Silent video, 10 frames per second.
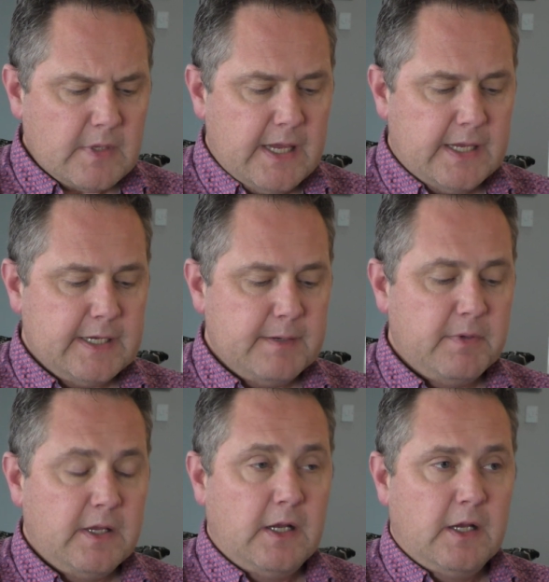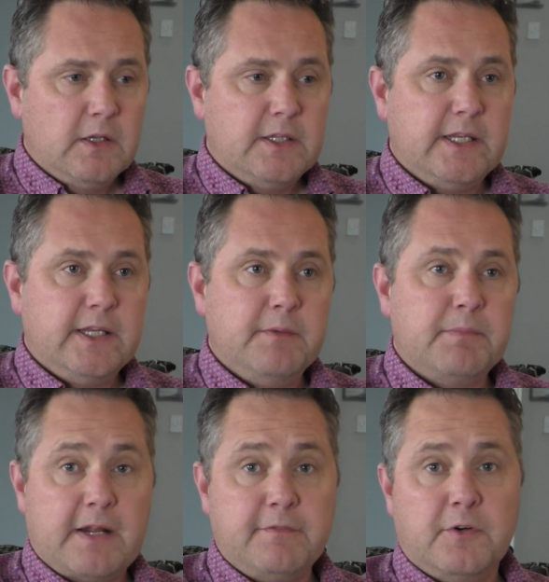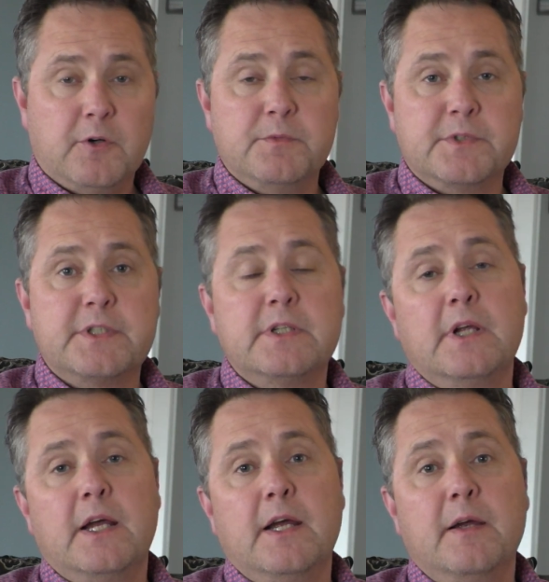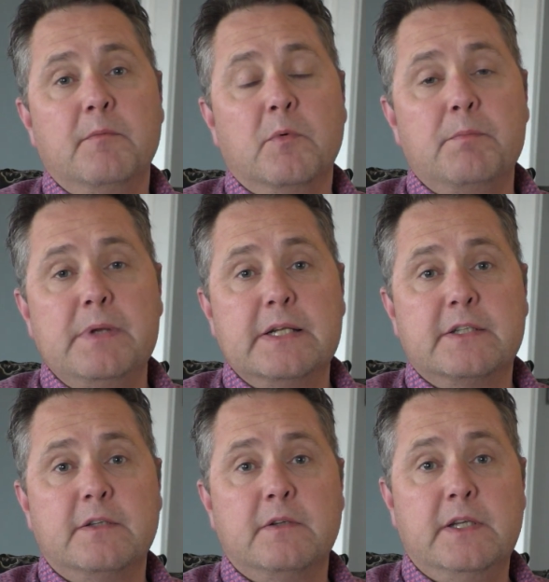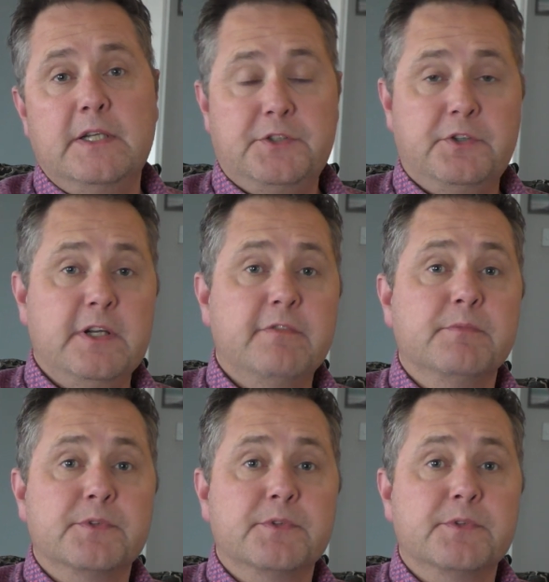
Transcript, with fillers: Um, the platforms um, were built literally from